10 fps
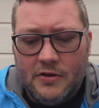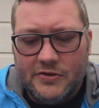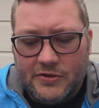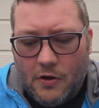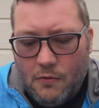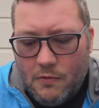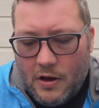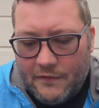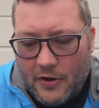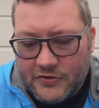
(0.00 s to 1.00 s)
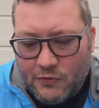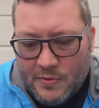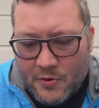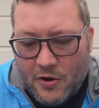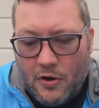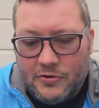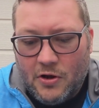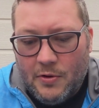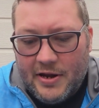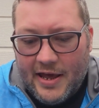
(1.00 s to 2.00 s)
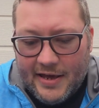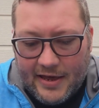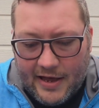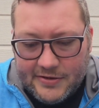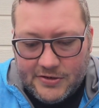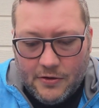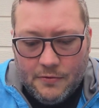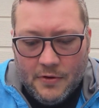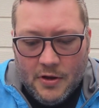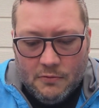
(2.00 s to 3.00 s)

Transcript: So I've got a screen record going here, guys, so